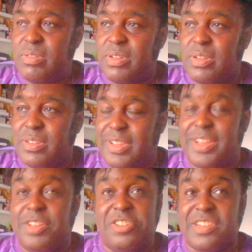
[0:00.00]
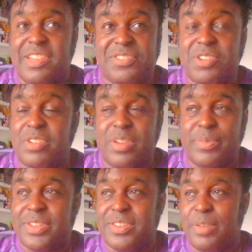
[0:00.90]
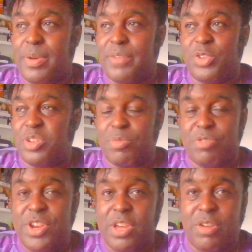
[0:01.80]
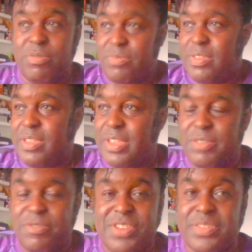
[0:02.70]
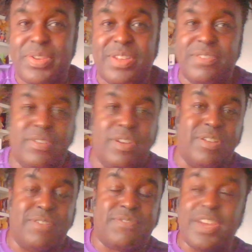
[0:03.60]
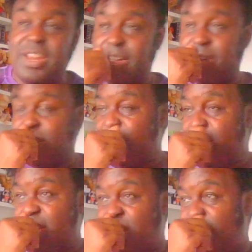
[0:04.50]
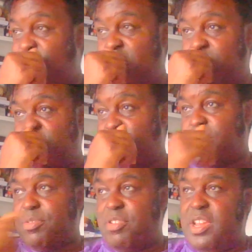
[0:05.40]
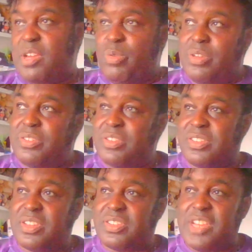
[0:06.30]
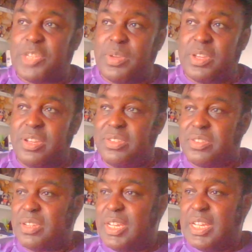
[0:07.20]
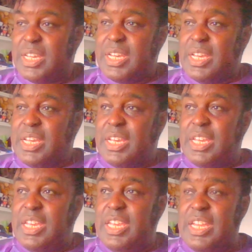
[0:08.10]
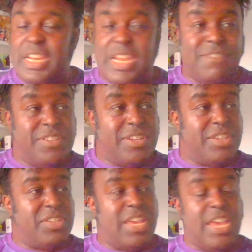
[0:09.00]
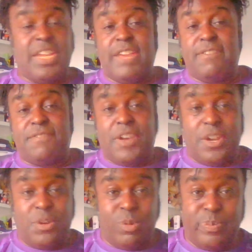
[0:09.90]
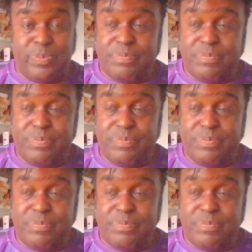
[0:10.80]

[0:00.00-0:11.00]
oh, that just leaves two of them. But apart from Jose Mourinho, the rest have been a failure. I think Jose Mourinho was a success because he left us in a final,